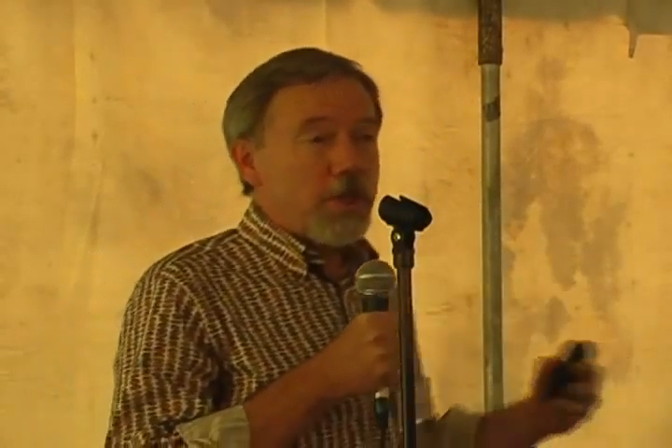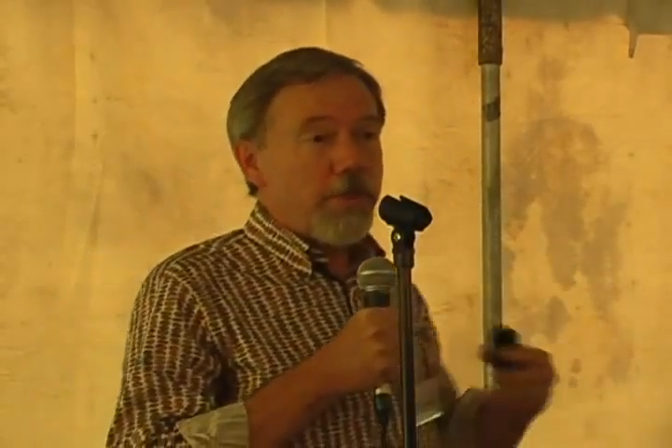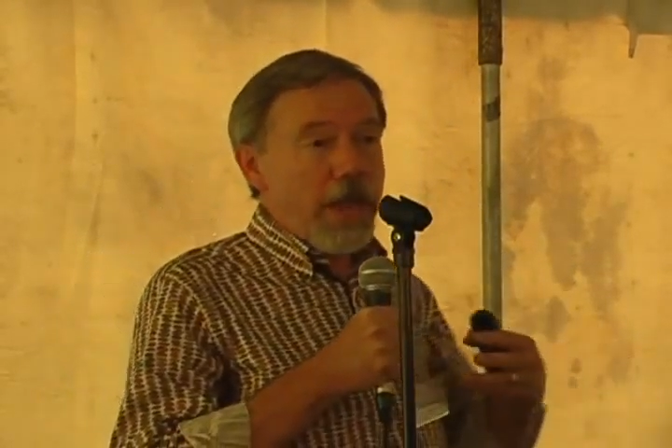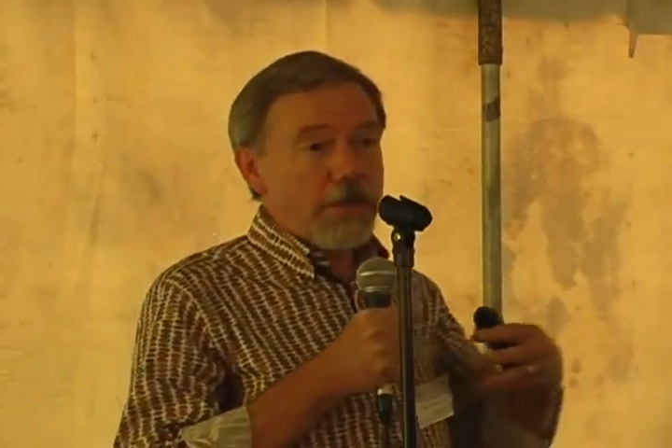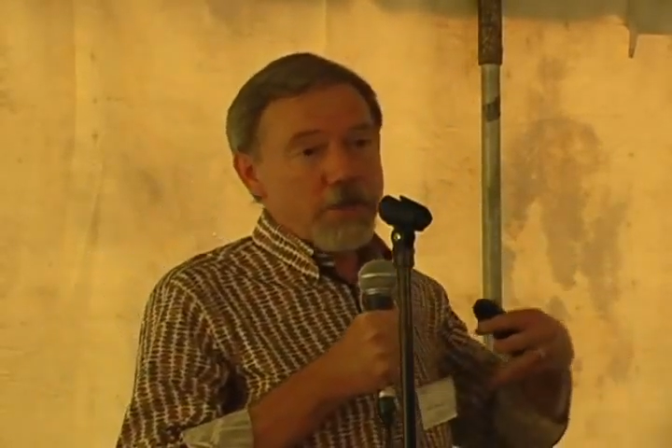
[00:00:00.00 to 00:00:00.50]

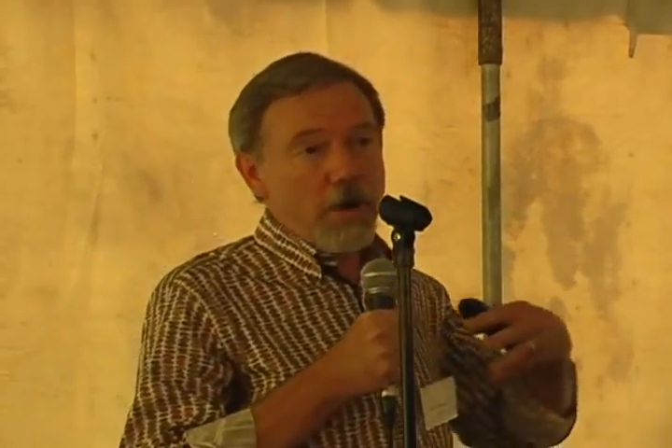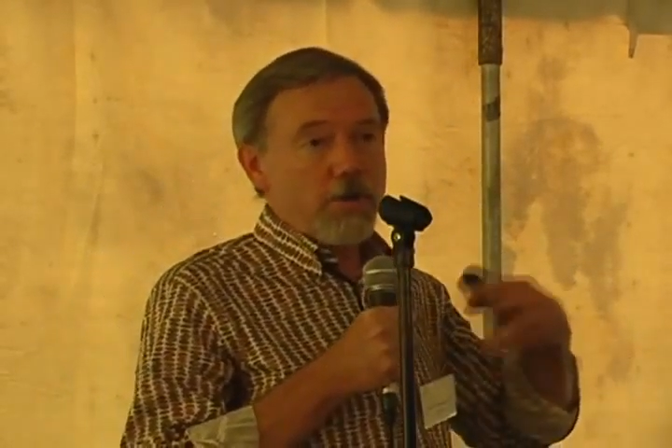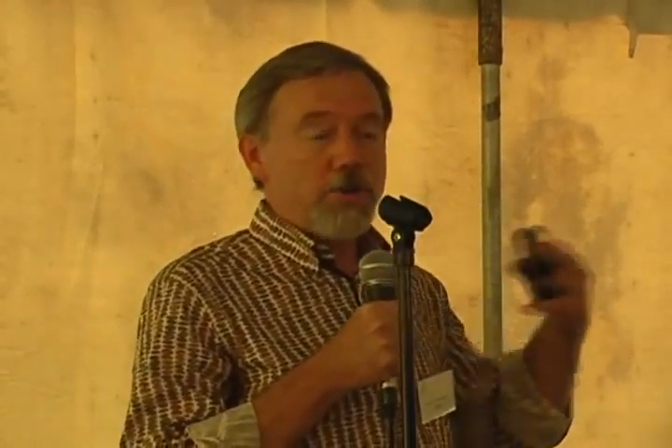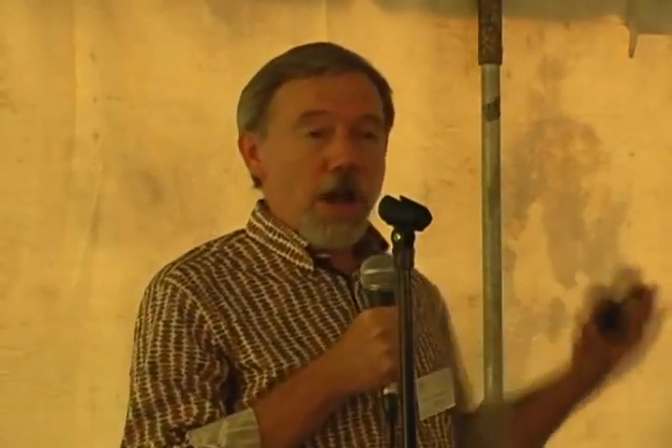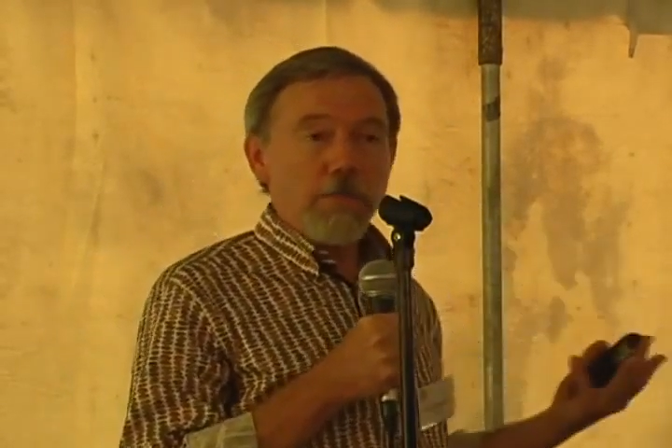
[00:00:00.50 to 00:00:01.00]
and that's
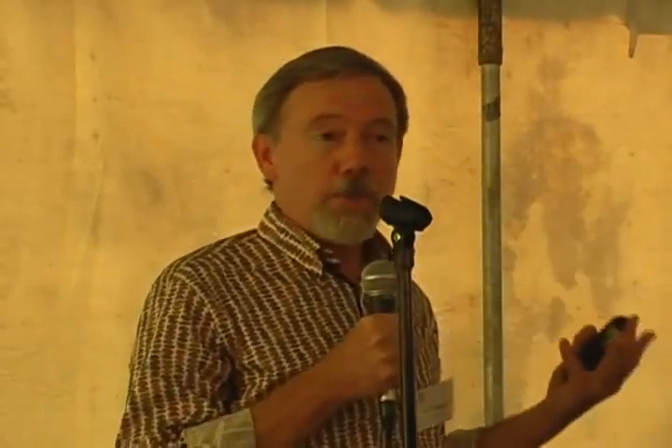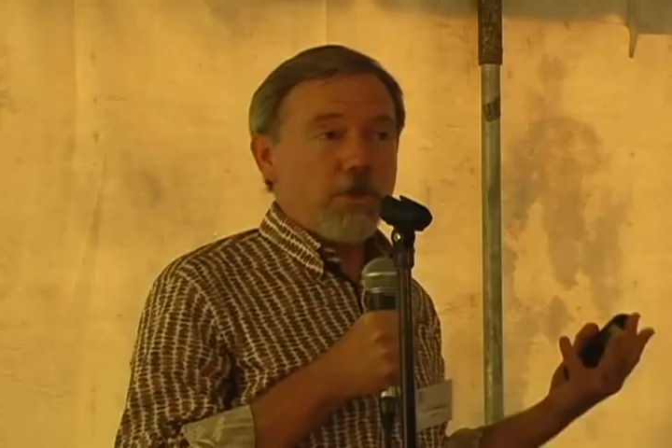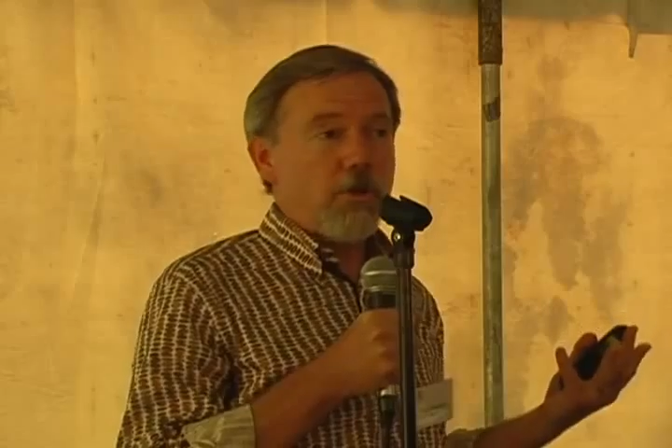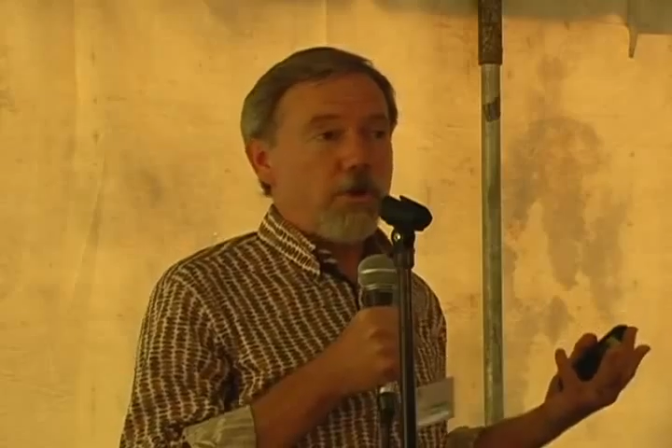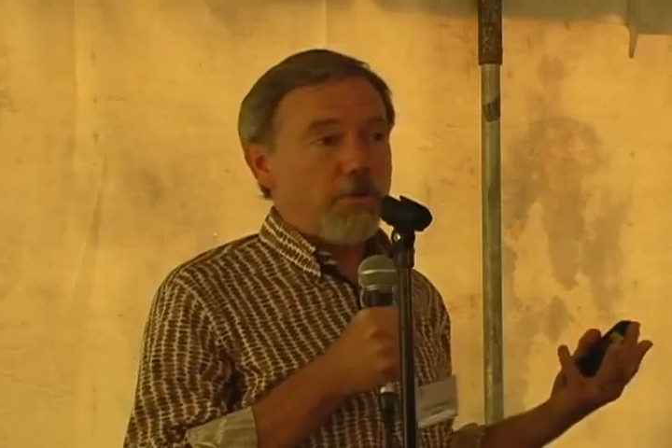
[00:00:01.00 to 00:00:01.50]
our job
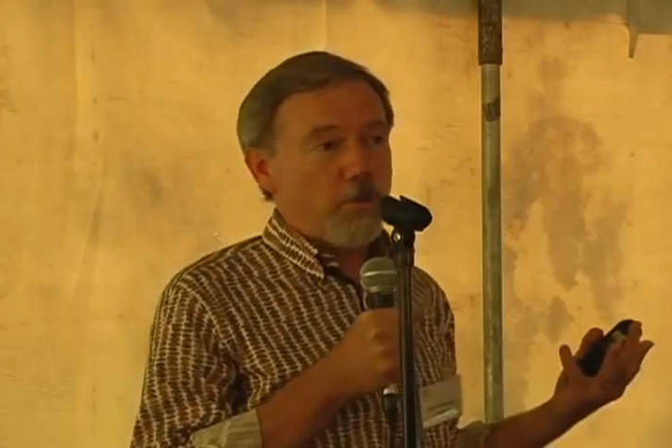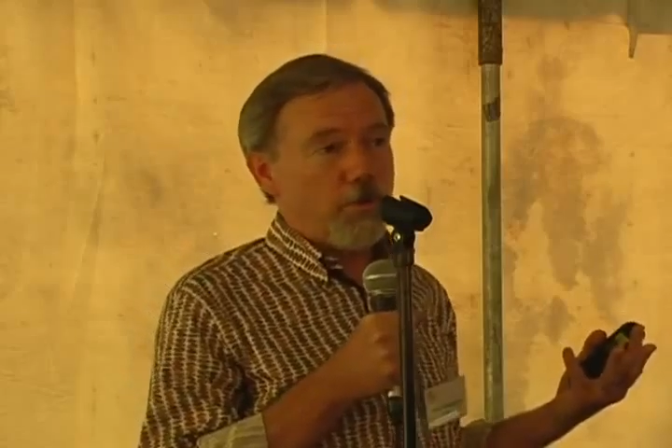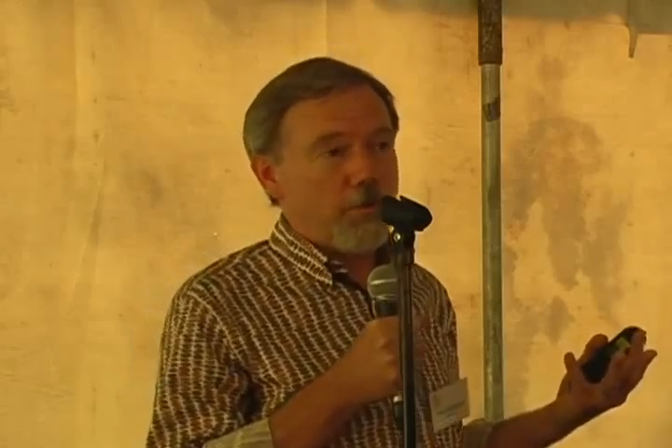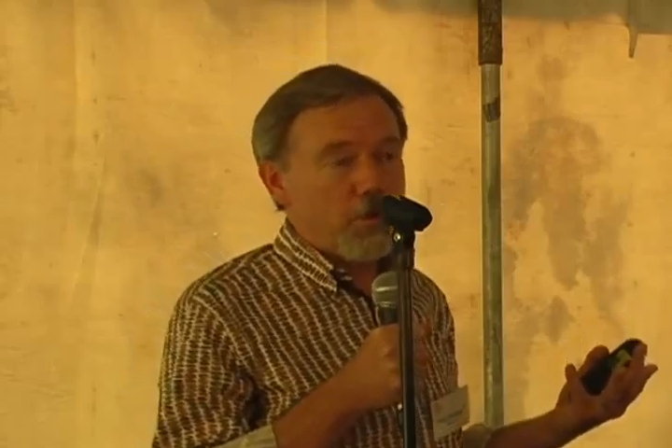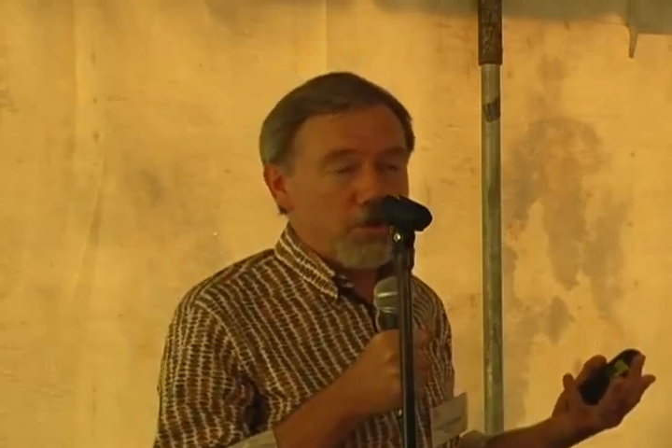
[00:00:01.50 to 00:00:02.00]
security for
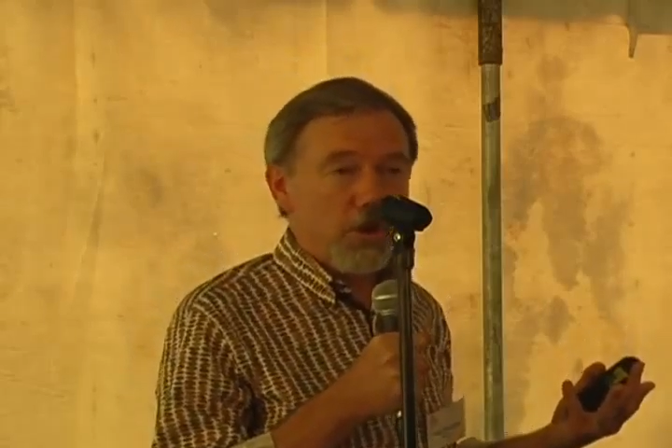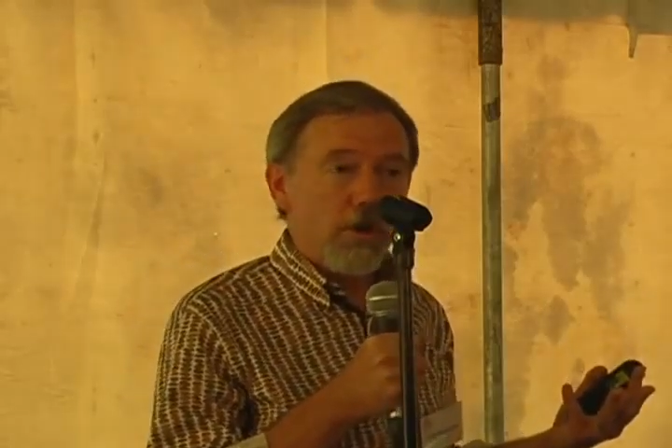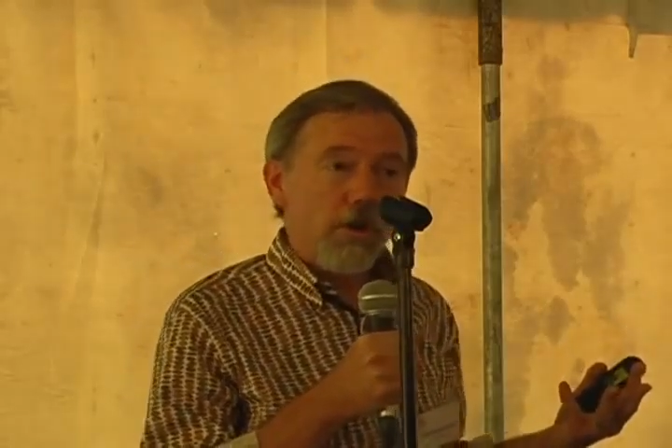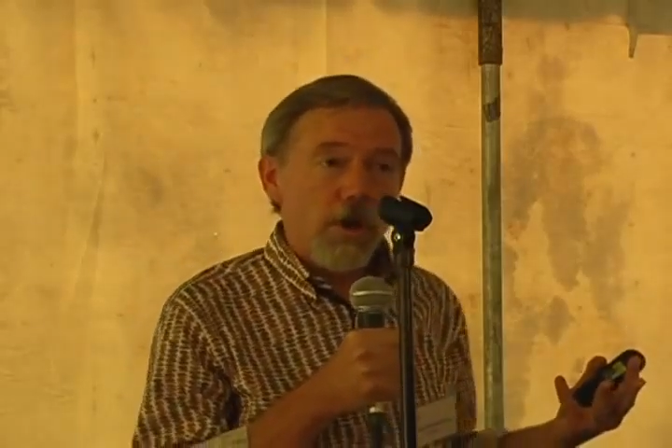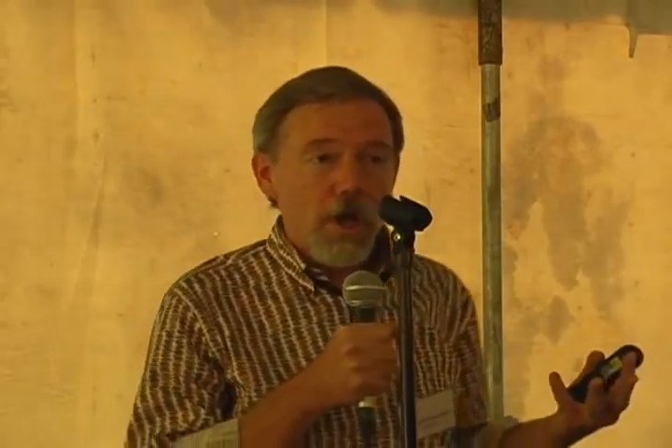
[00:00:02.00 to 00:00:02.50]
the
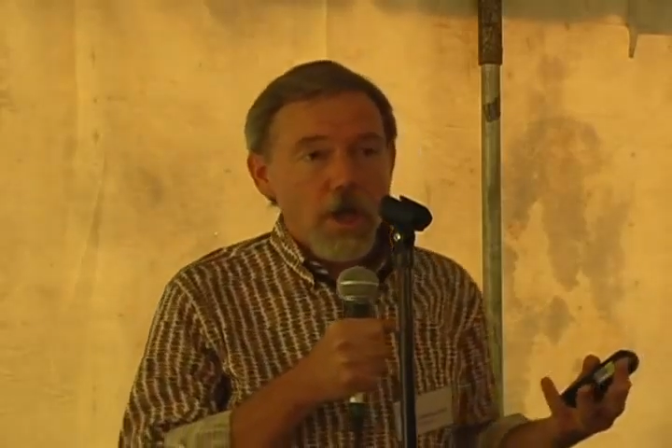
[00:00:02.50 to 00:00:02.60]
future